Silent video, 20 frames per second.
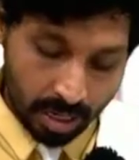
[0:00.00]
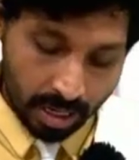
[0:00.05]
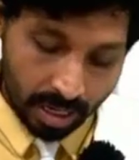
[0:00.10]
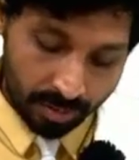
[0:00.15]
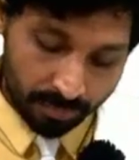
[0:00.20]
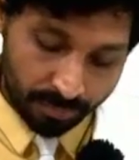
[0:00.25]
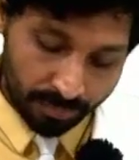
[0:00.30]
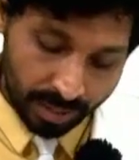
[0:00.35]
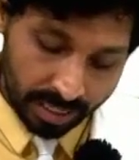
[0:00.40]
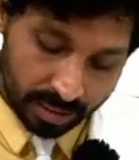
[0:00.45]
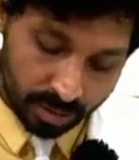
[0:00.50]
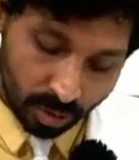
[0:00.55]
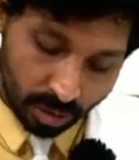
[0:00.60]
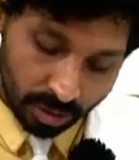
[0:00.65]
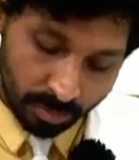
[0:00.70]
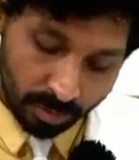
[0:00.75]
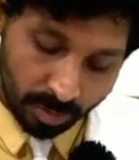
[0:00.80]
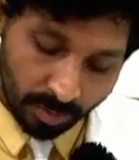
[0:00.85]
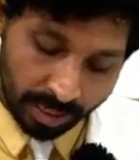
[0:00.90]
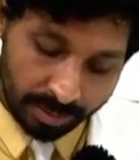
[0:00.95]
and fat
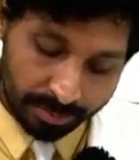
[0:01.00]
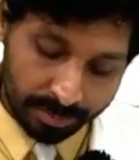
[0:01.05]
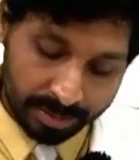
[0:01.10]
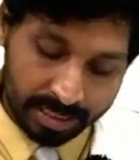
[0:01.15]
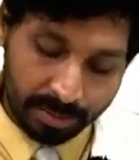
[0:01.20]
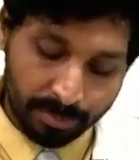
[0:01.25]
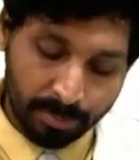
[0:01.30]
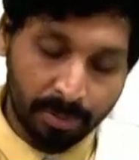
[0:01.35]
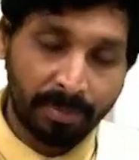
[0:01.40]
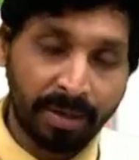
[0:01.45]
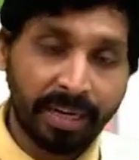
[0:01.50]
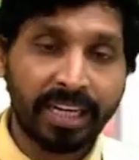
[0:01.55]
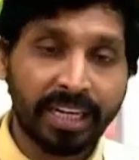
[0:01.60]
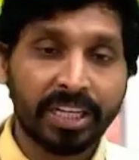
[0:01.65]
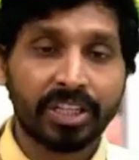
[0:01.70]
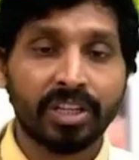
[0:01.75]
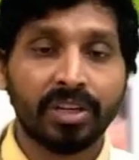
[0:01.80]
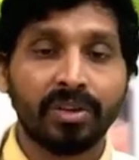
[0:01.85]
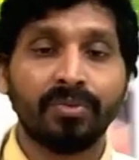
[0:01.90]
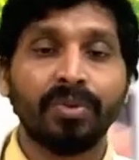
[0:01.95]
soluble vitamin
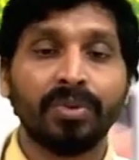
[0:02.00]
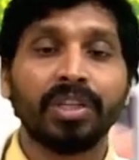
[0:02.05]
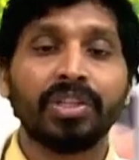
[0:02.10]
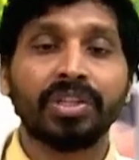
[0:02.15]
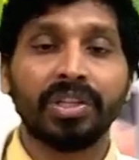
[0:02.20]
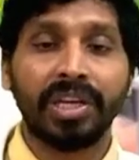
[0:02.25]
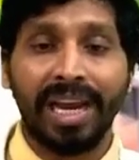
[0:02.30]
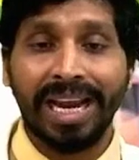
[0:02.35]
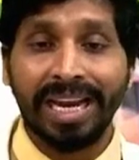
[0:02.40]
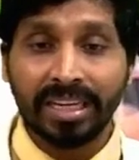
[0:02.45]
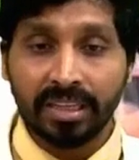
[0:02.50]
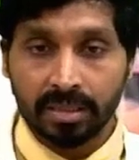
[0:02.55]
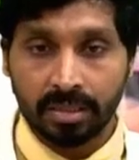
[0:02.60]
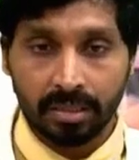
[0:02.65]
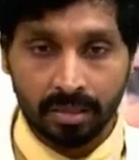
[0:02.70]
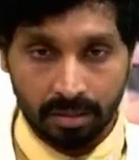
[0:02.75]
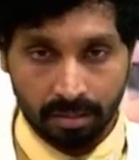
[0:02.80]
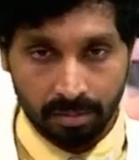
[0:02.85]
supplementation which aids